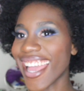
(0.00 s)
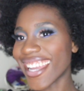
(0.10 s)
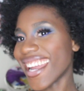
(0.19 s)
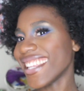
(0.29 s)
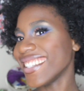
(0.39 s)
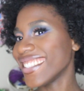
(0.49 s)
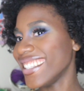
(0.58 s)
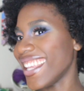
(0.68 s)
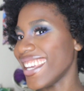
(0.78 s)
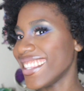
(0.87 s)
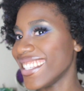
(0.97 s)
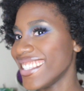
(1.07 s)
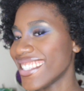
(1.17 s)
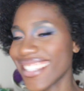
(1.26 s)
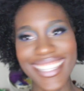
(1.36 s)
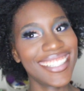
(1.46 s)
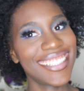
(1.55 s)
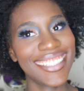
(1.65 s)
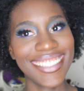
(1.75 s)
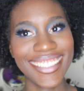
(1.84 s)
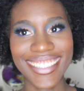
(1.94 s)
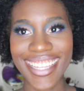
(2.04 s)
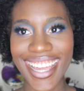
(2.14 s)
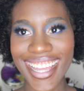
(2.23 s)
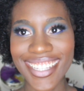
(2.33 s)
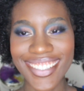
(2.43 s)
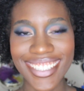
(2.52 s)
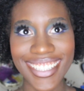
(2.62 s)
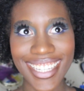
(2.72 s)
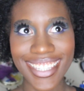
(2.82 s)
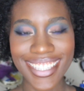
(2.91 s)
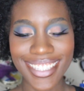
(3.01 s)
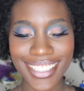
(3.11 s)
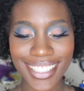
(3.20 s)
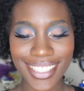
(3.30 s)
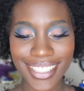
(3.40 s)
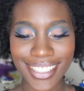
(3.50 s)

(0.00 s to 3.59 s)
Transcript: I kind of really like this. I kind of really like this look.